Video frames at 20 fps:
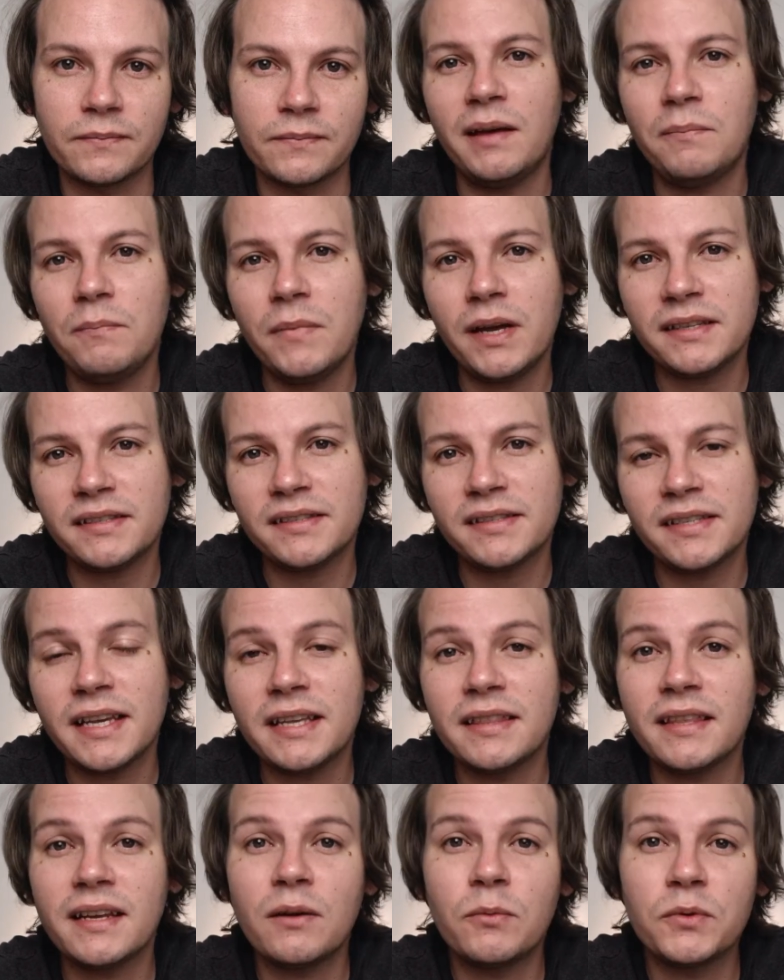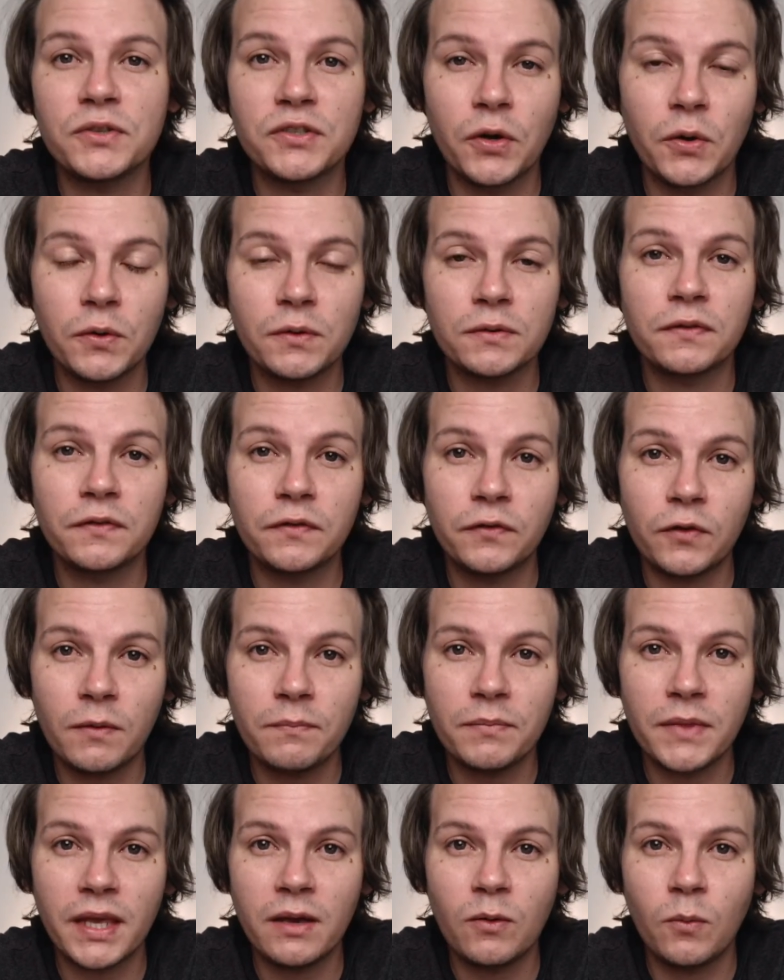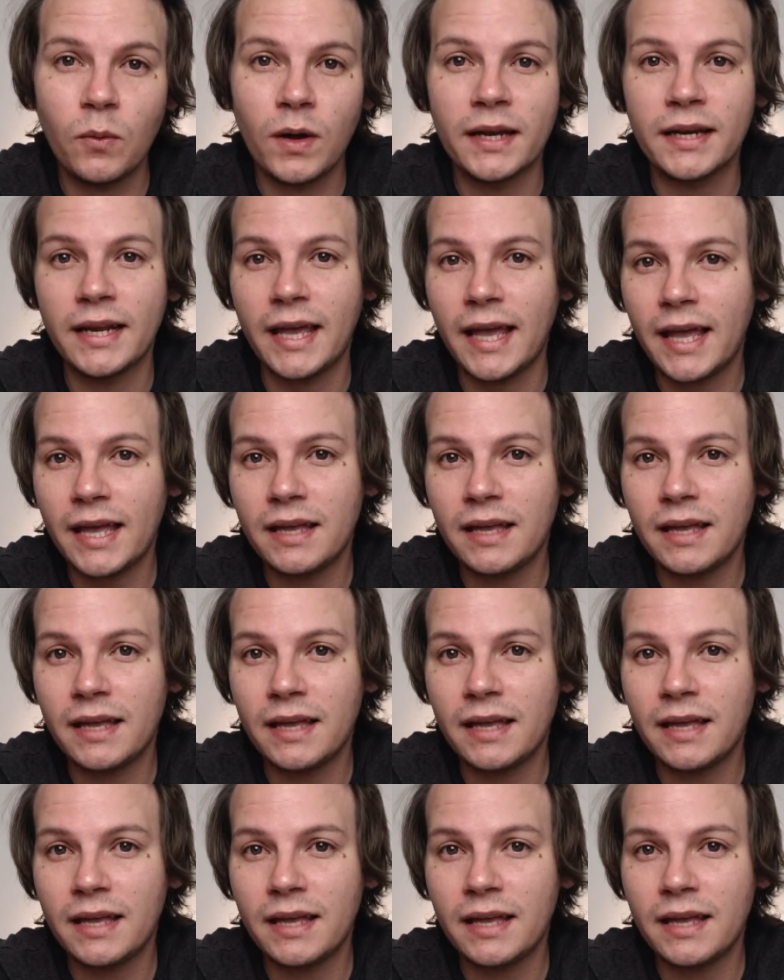I must say that I was hooked from day one